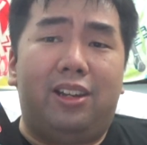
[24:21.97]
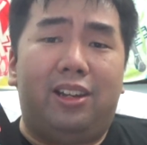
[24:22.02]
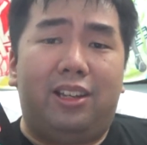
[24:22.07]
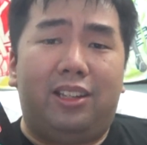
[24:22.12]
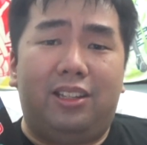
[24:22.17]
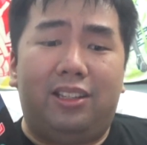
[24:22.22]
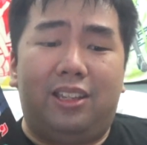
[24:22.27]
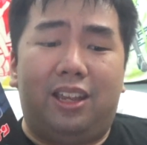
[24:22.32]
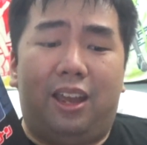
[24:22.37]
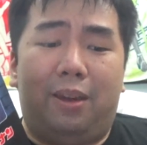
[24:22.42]

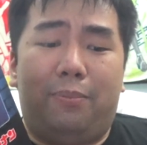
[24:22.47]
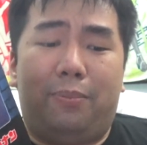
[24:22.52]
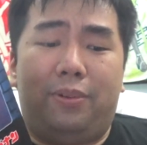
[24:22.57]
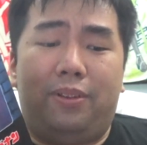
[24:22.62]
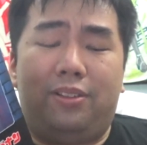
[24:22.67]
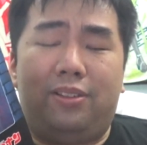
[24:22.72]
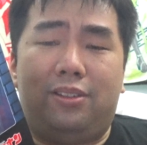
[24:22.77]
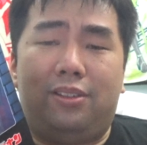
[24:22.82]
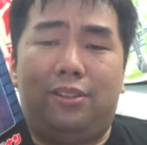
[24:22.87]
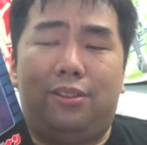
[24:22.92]
It just
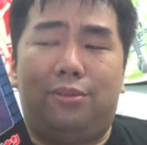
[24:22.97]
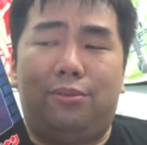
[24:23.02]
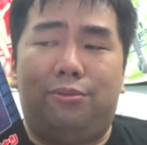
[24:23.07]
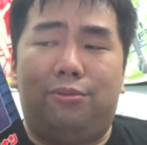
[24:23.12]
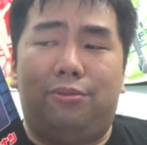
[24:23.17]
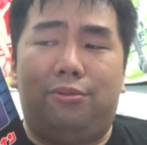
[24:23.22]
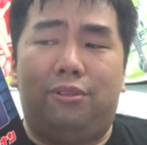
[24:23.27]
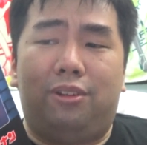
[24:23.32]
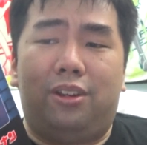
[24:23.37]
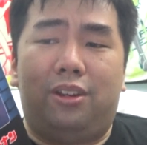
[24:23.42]
happens
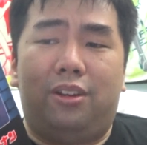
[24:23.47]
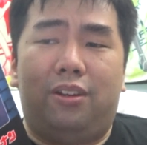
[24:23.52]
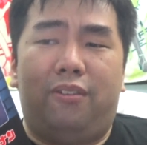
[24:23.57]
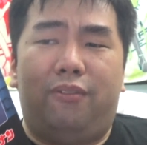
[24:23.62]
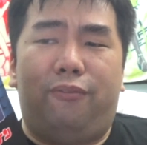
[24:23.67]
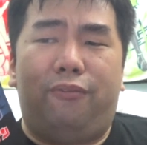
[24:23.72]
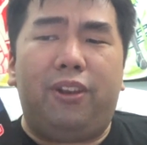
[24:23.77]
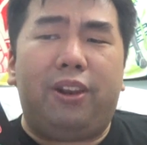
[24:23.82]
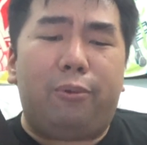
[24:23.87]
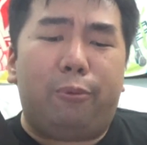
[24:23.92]
to
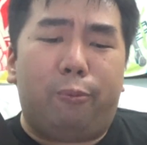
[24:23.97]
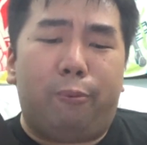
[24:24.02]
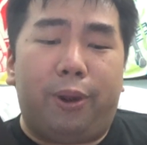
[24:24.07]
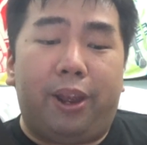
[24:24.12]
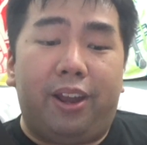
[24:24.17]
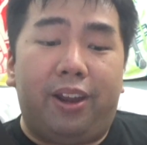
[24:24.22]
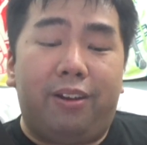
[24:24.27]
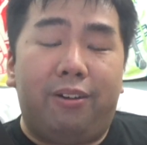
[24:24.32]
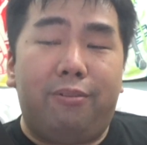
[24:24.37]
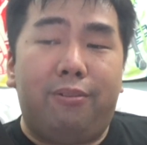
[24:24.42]
fit
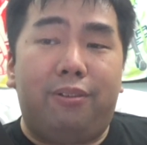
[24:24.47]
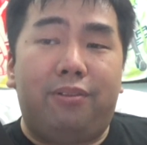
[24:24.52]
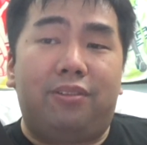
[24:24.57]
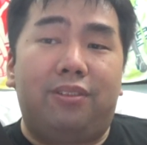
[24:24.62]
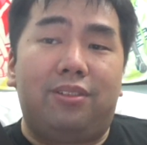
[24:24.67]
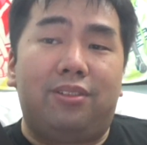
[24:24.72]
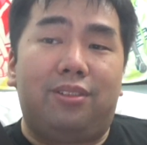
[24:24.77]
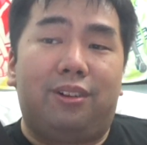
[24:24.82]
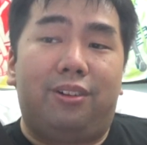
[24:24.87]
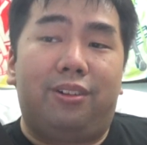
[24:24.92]
well with
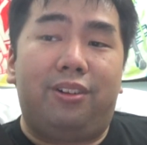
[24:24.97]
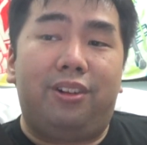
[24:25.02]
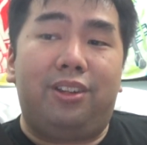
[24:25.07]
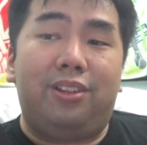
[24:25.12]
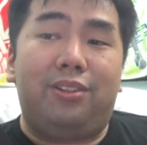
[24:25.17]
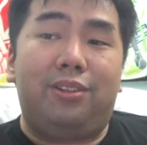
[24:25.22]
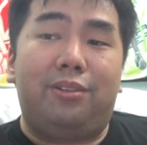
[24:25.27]
the story,